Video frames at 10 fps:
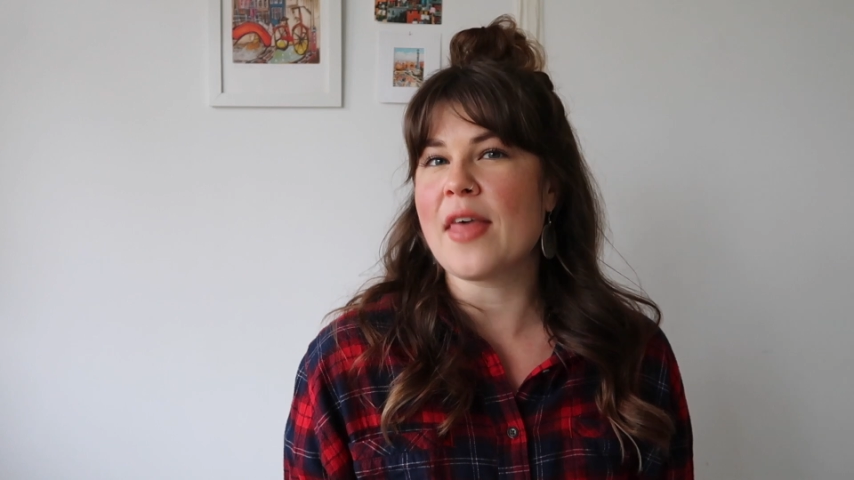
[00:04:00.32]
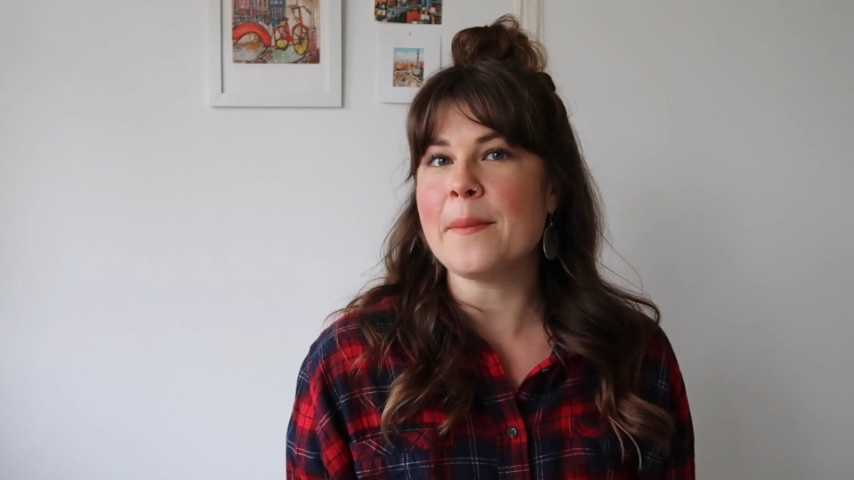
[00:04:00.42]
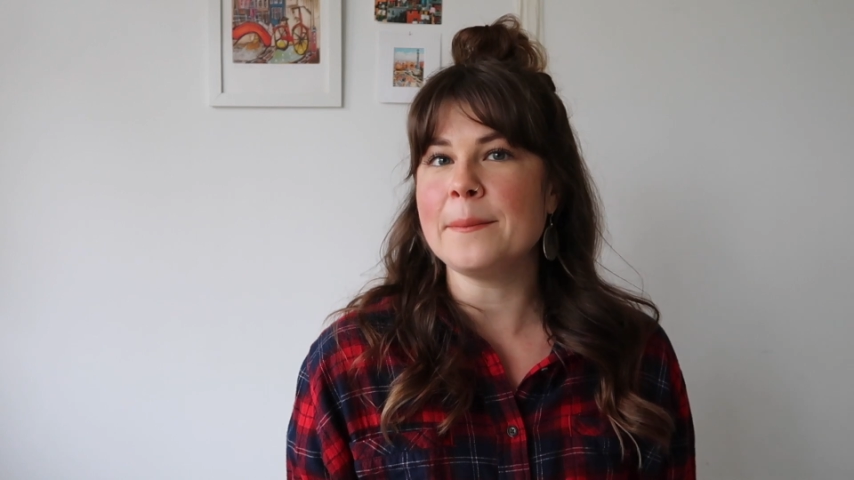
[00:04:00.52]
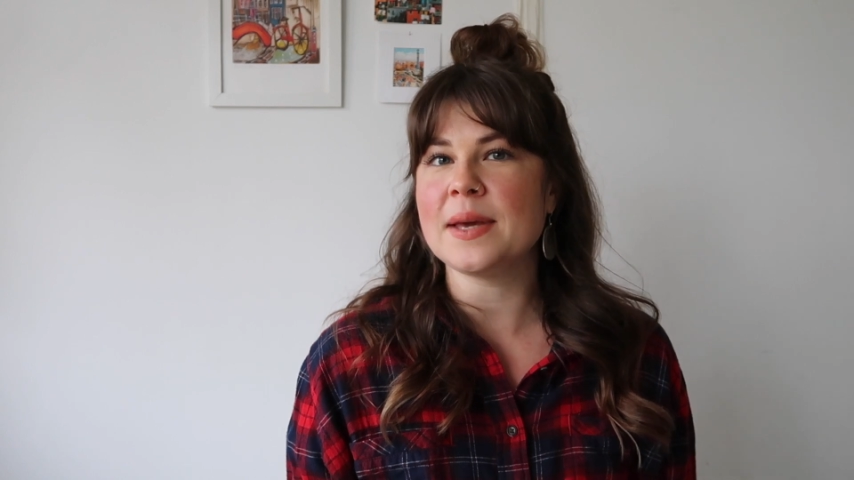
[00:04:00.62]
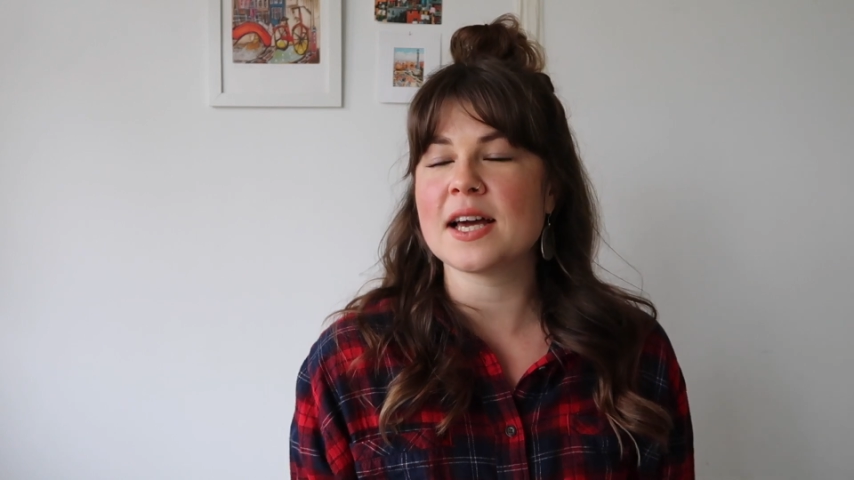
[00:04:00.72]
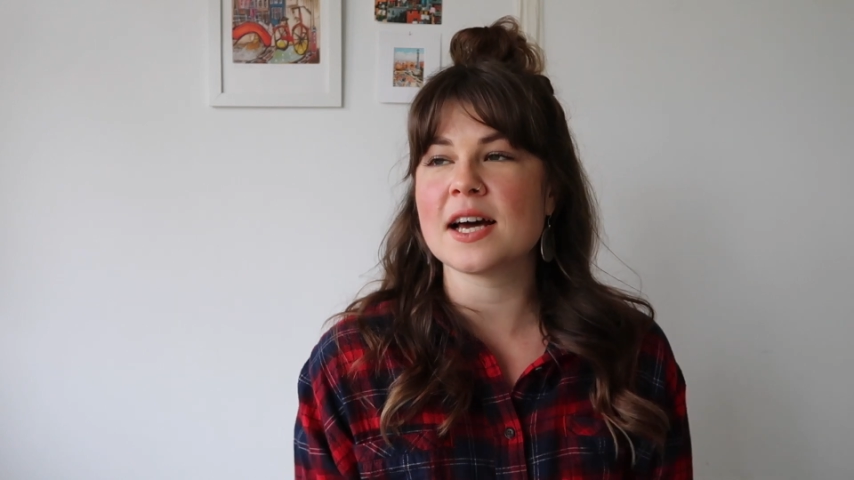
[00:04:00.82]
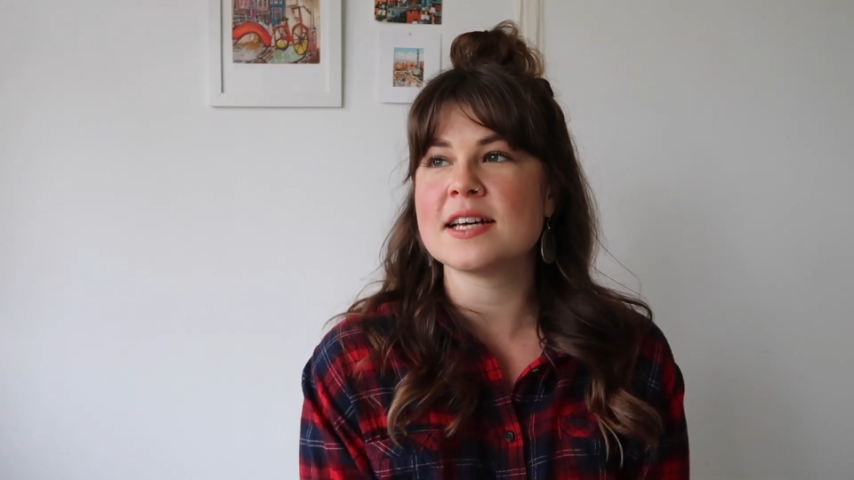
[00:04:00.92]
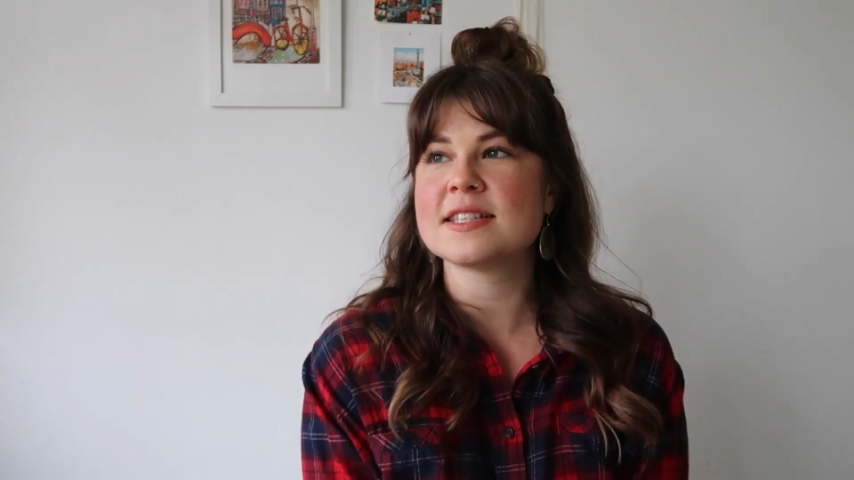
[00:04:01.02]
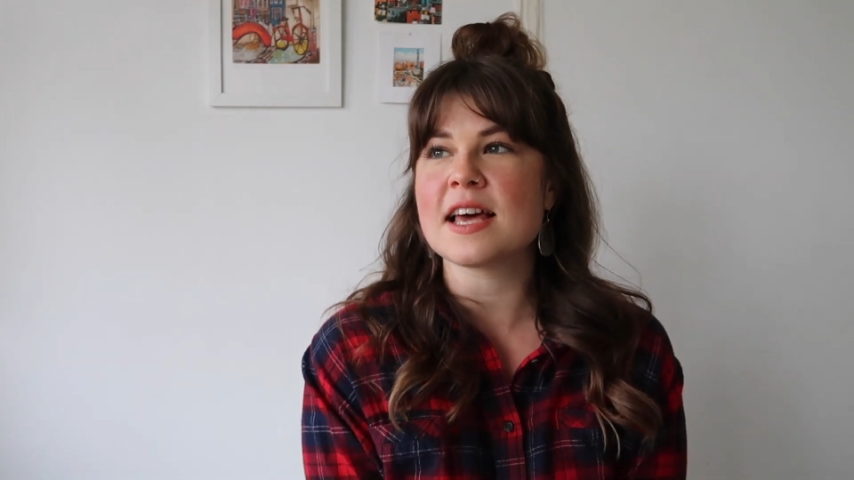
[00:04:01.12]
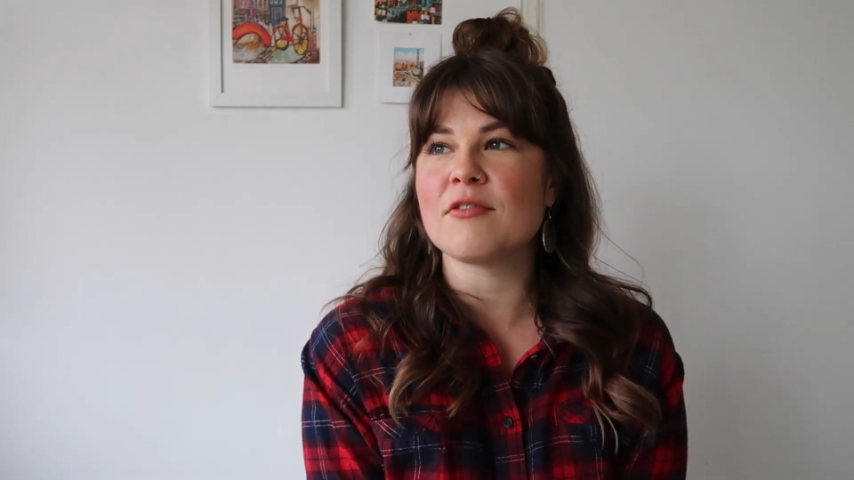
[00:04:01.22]
on them
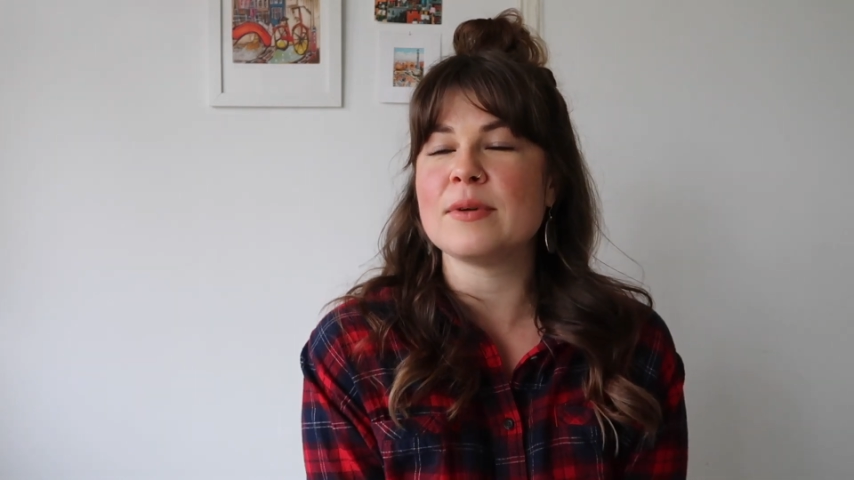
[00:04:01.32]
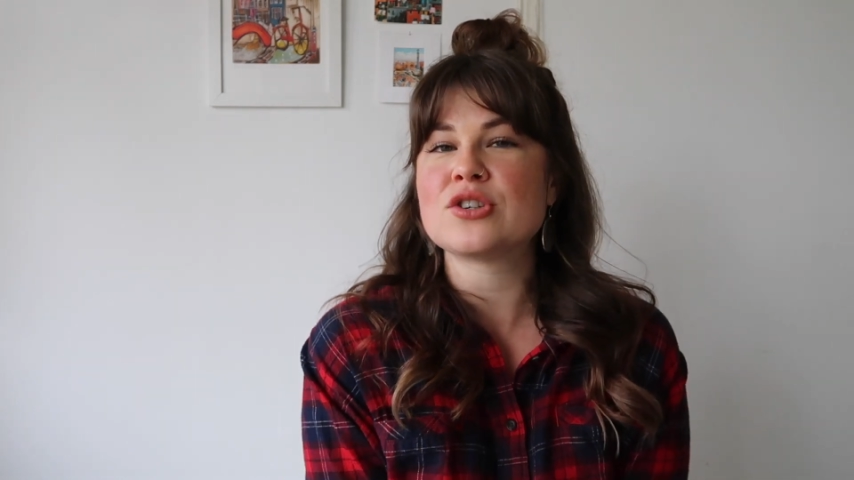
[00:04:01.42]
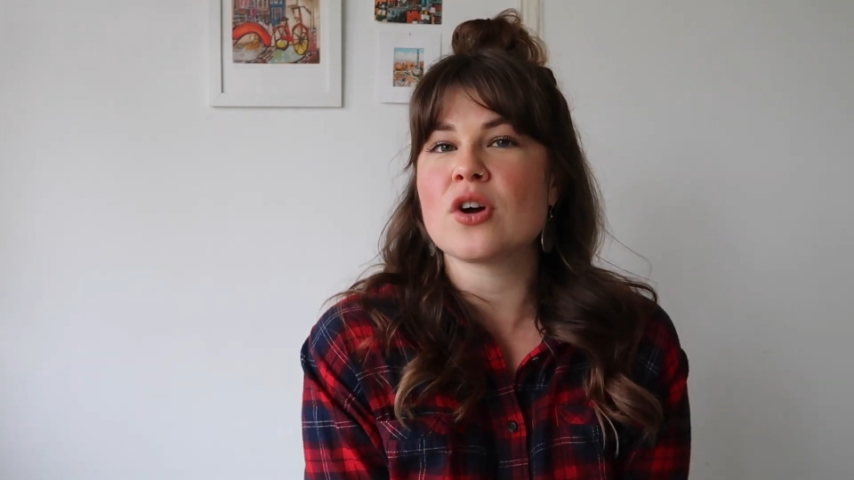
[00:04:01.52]
because I've been